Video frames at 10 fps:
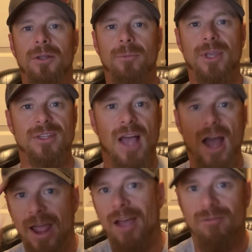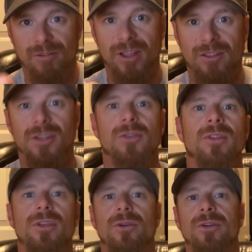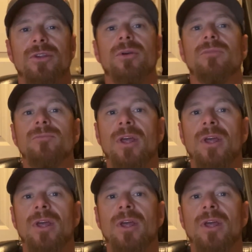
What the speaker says: Because I have faith in you that you can do it.